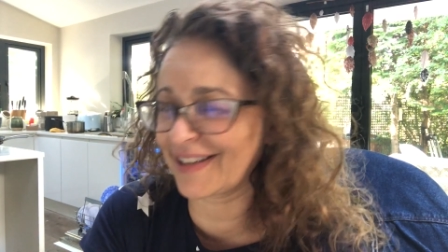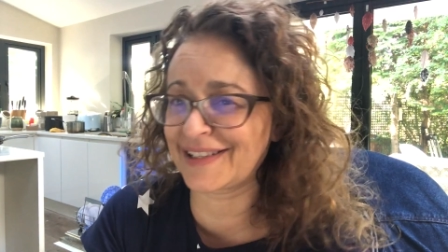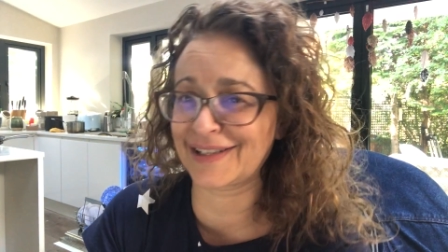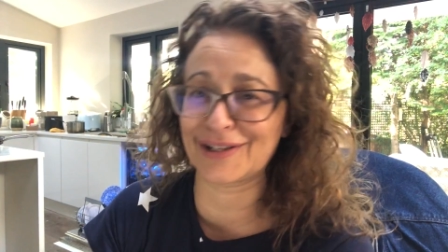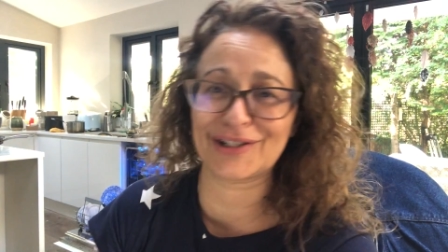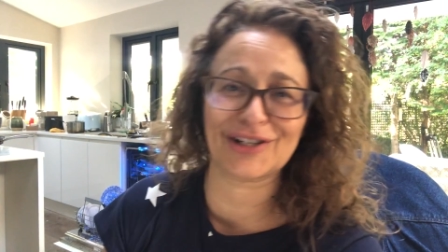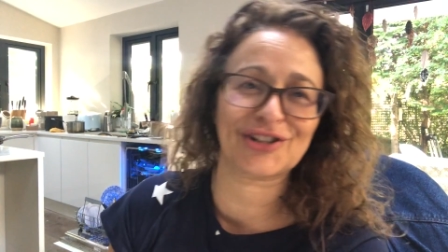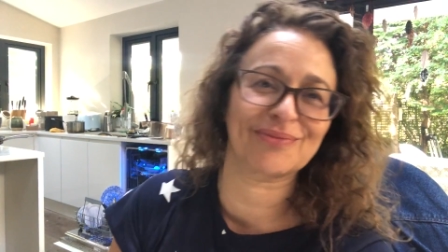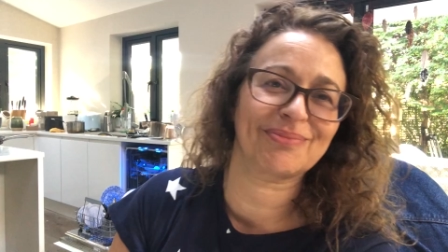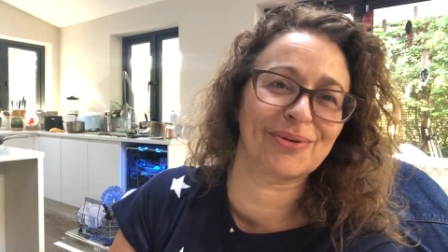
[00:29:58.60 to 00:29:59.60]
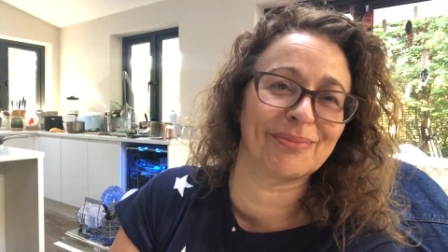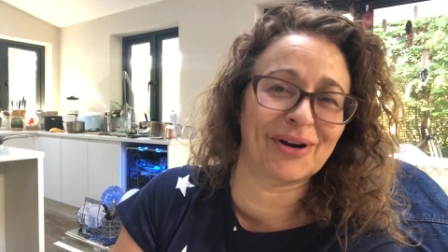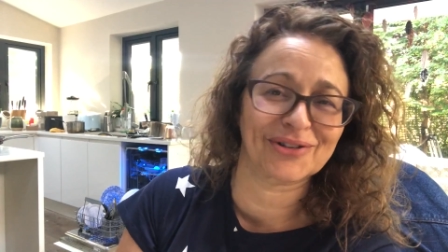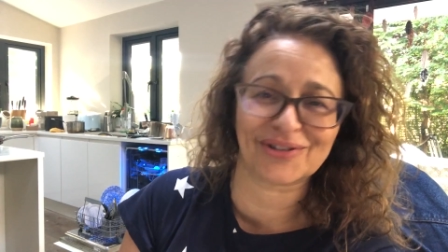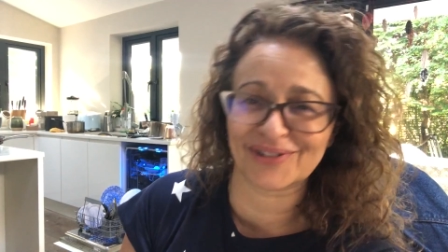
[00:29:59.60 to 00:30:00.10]
addiction, poor
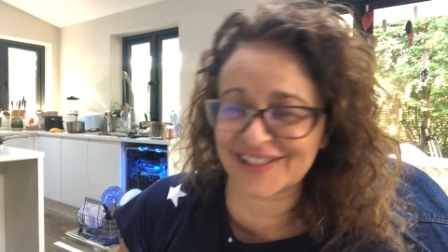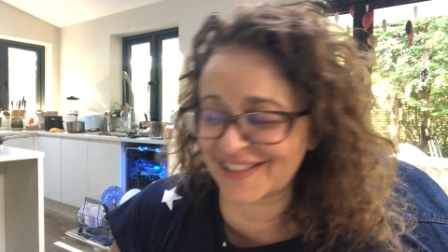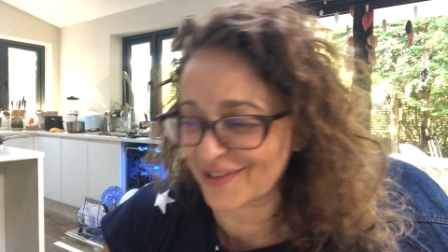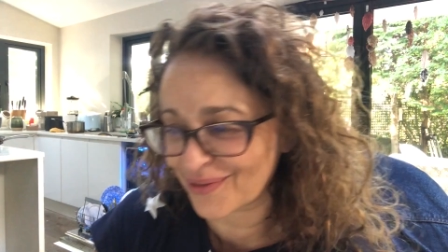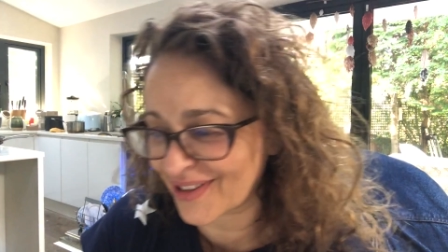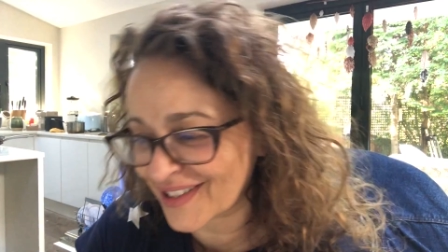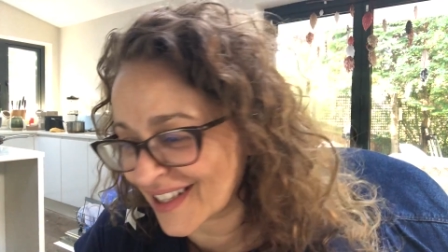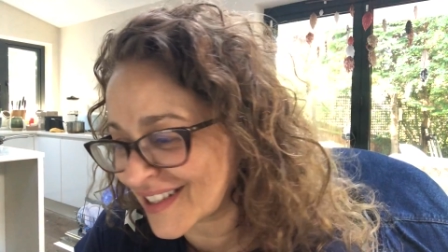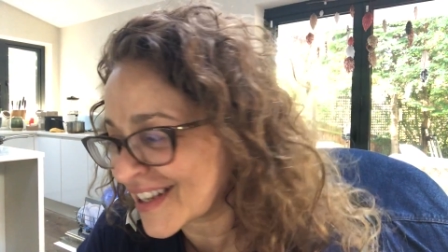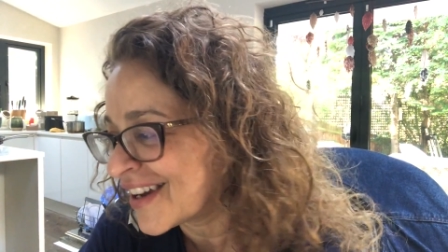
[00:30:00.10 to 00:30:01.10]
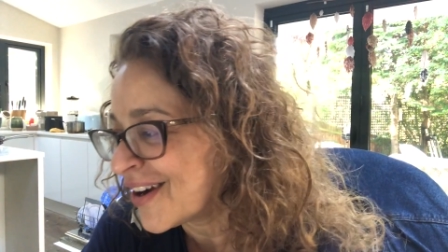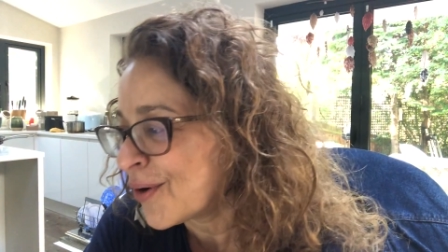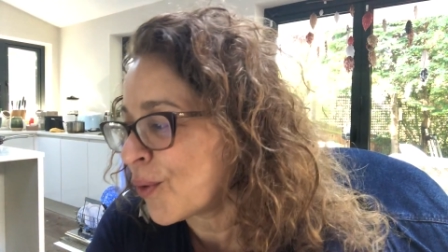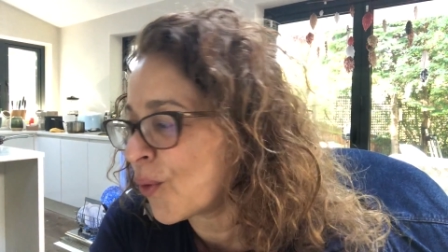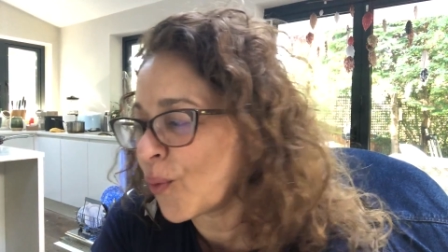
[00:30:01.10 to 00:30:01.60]
marks, sorry to list all those things,
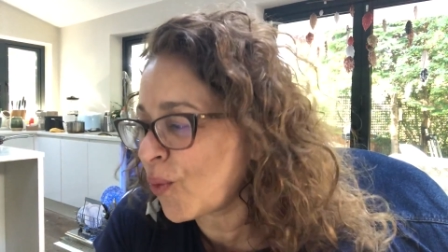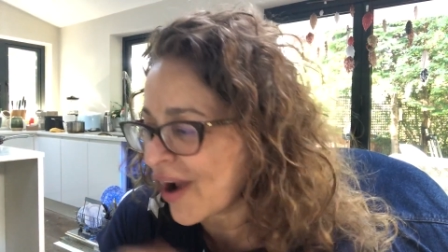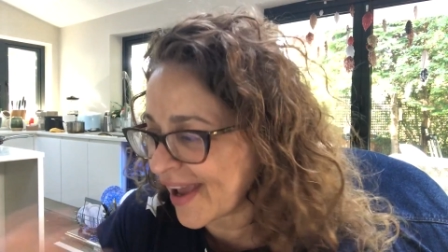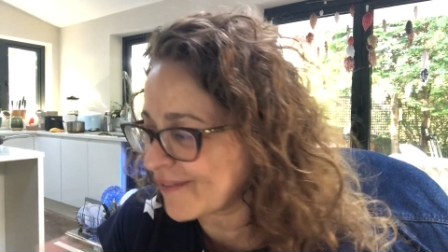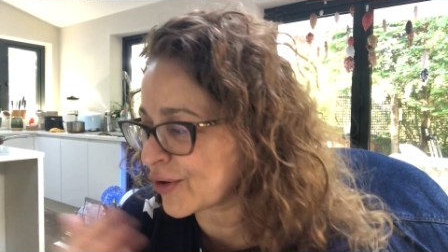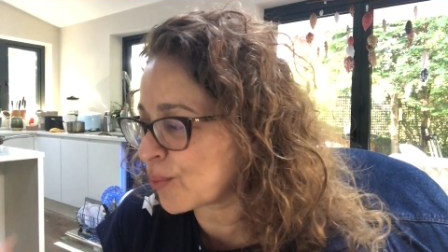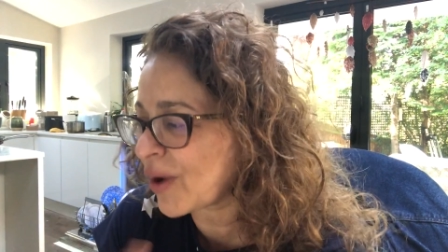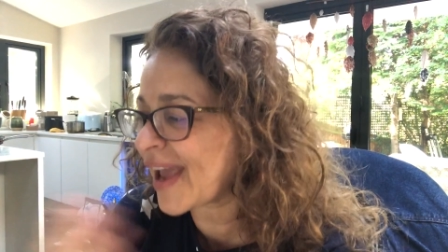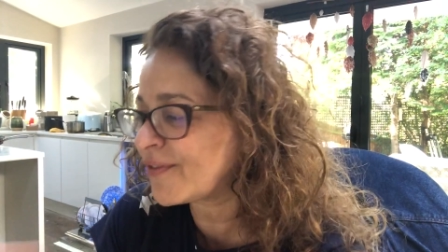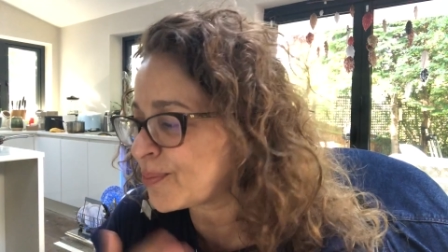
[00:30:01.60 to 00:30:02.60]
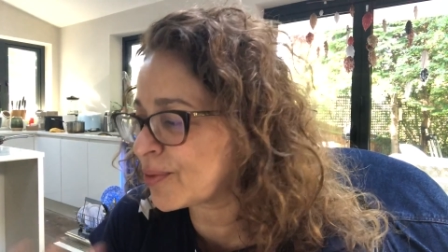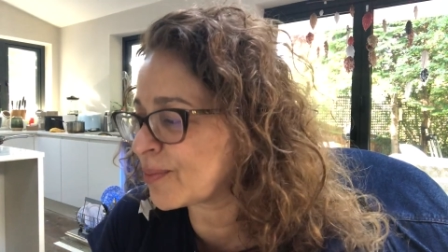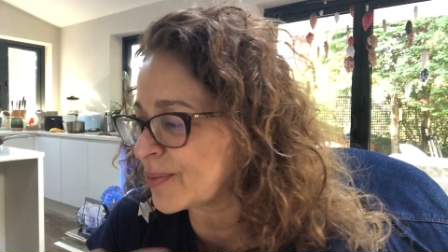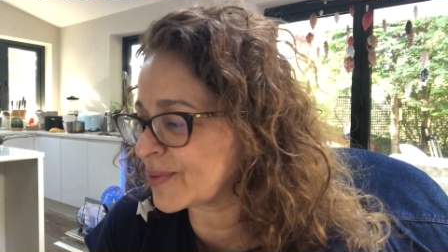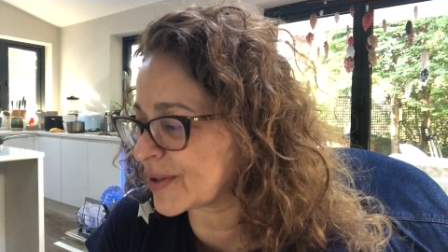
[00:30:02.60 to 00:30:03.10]
or whatever, whatever
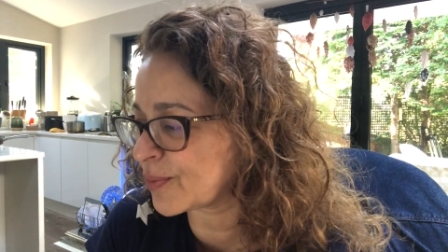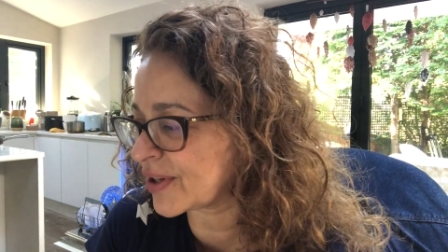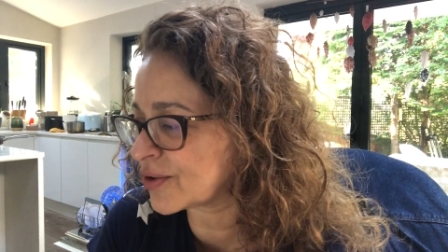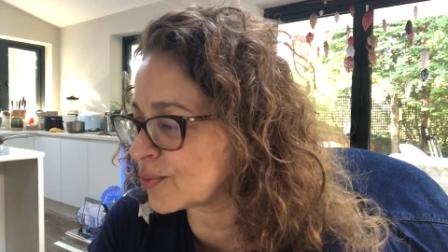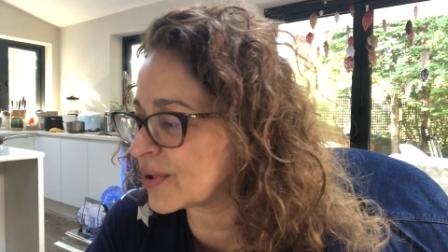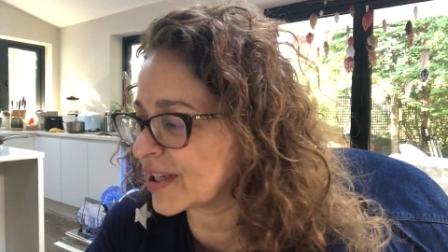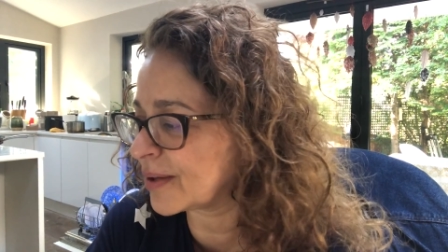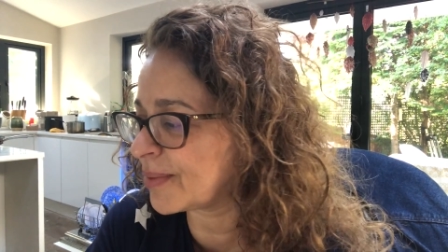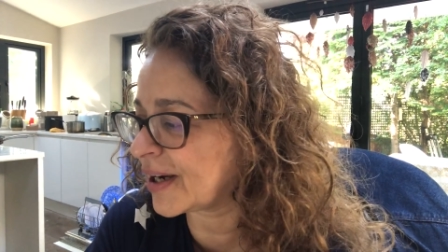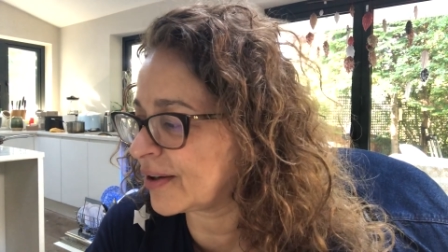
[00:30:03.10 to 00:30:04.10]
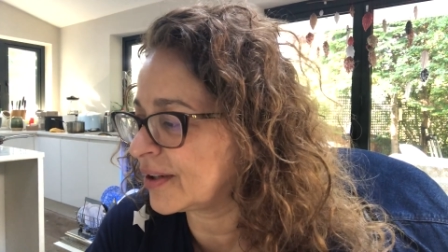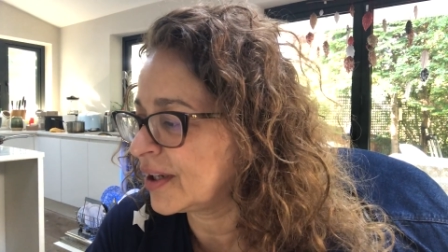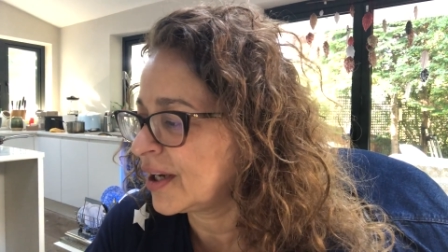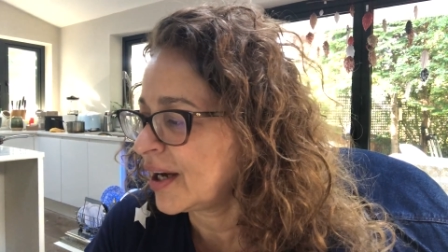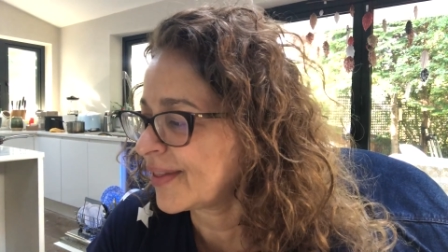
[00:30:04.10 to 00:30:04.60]
problems that we are talking about,
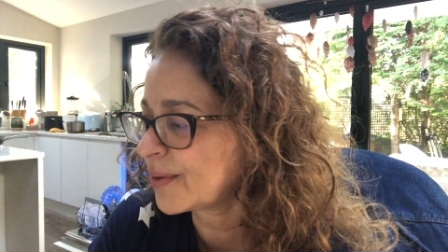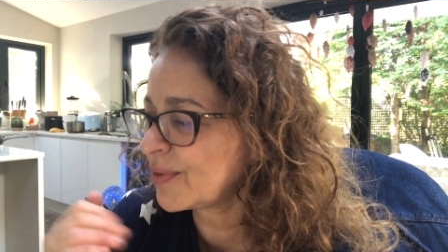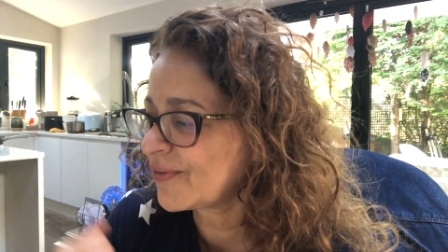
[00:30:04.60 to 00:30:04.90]
I think we